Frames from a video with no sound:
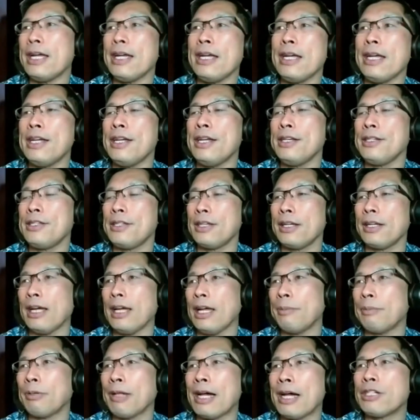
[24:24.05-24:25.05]
He's a
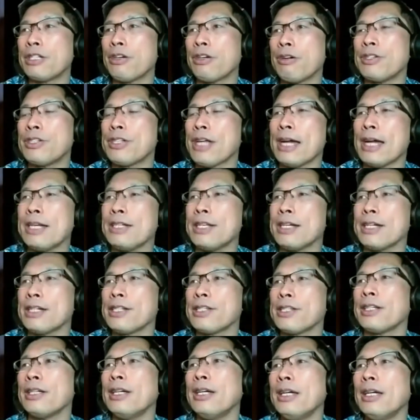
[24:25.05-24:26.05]
planetary
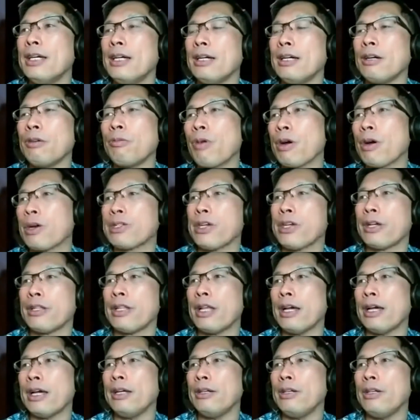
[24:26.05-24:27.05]
scientist who works on the
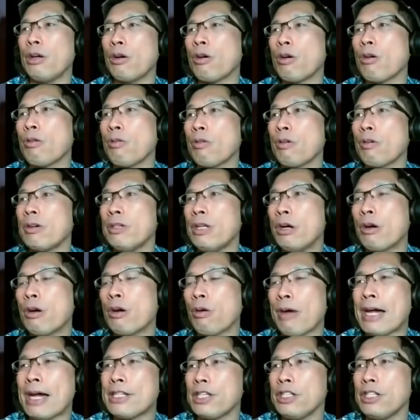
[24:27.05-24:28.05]
New, New
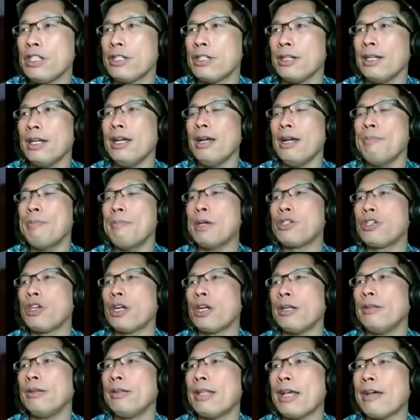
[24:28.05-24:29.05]
Horizons
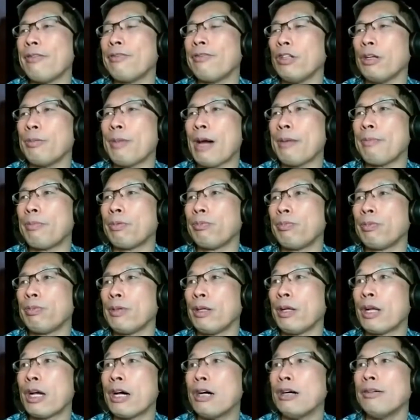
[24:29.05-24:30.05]
mission that flew by
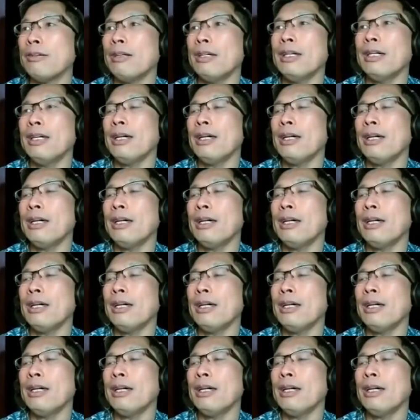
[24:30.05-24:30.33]
Pluto.